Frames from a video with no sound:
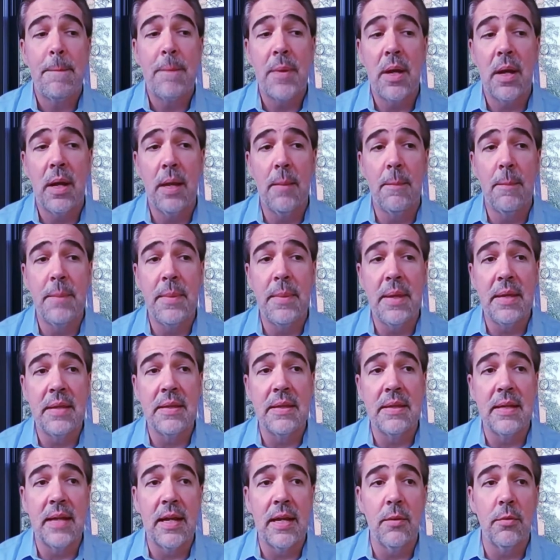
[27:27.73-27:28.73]
Um, and
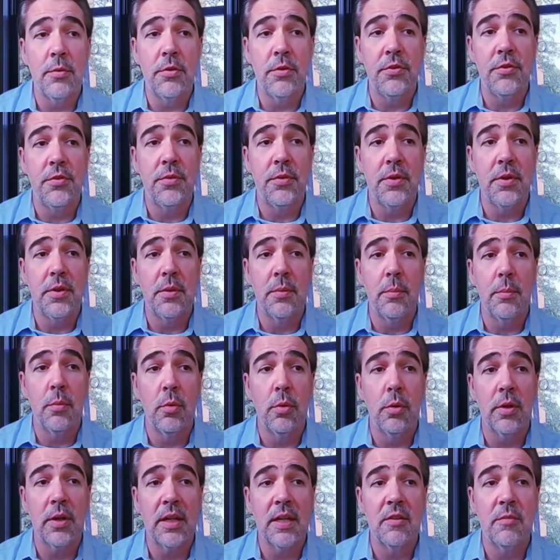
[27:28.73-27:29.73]
then I was, you know,
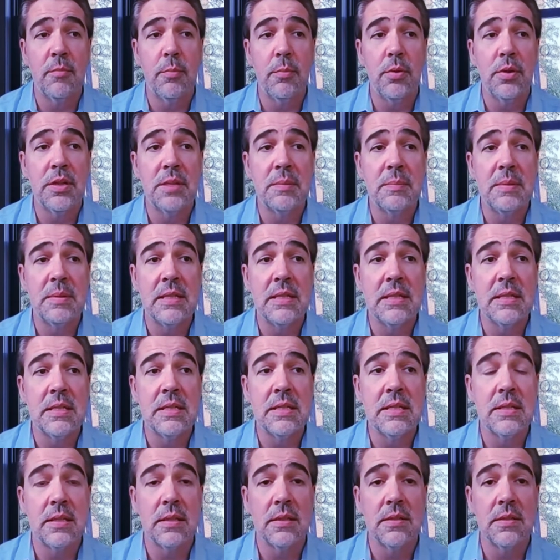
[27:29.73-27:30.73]
more kind of putting
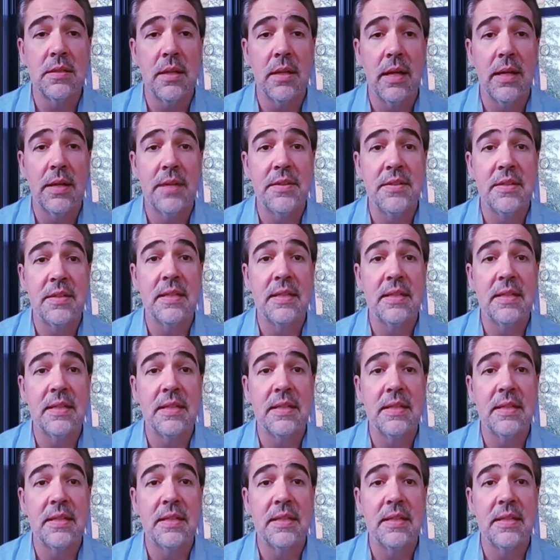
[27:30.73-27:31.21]
pieces uh,